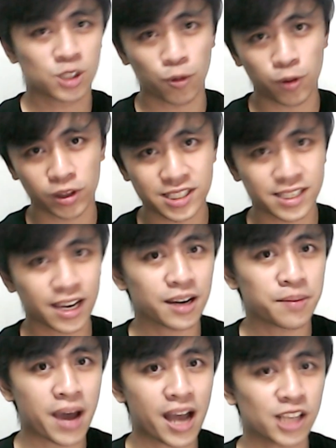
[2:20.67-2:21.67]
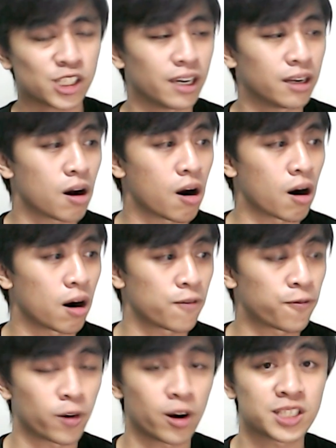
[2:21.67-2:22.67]
for the second match in our
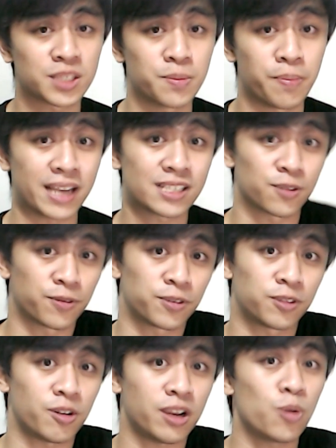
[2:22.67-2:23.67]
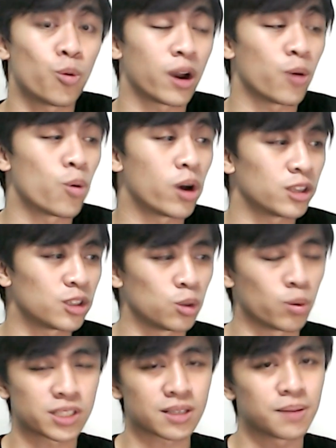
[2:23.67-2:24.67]
first best of 3, what I wanted to do
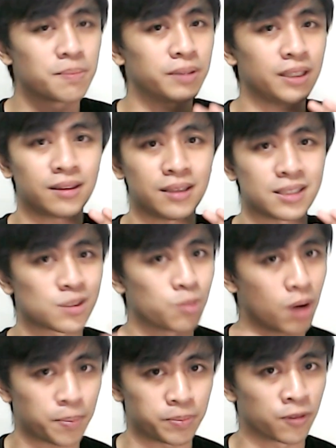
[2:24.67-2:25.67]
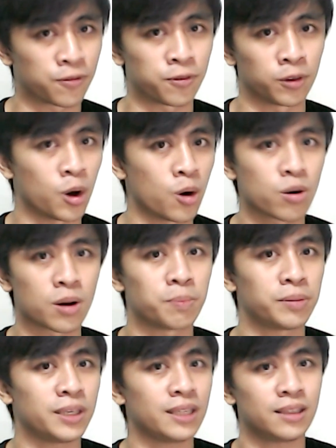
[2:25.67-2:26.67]
was completely swap the flow,
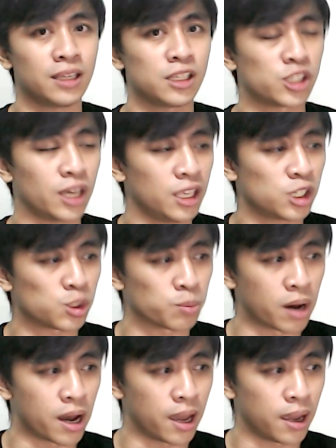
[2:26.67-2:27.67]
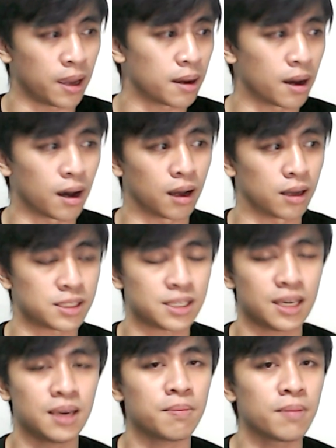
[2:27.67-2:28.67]
completely change my
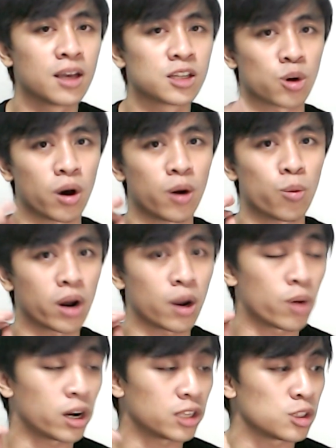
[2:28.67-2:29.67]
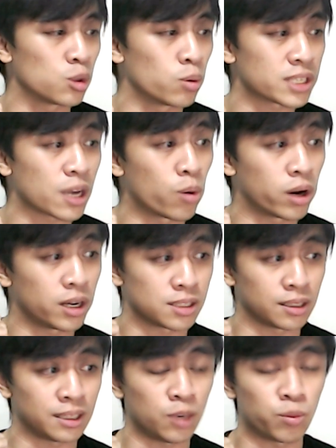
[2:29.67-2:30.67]
team. So what I wanted to do was I wanted to
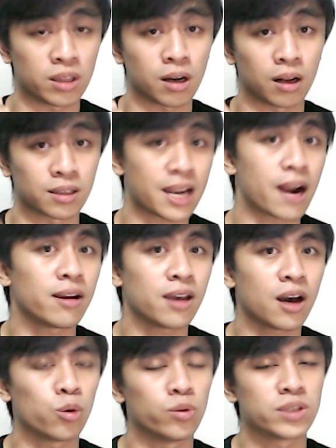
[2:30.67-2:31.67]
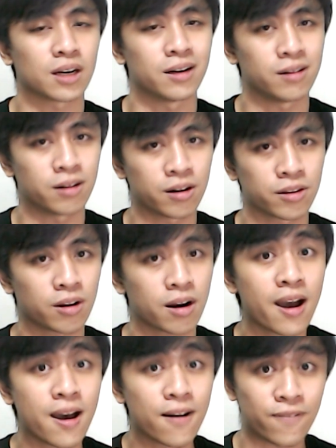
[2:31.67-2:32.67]
lead with Altaria, who is another
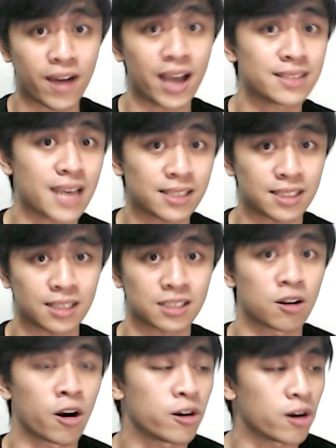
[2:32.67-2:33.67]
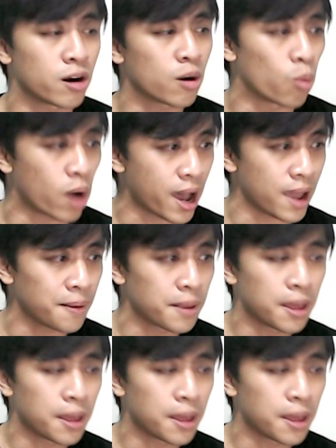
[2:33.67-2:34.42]
fantastic starter. Why?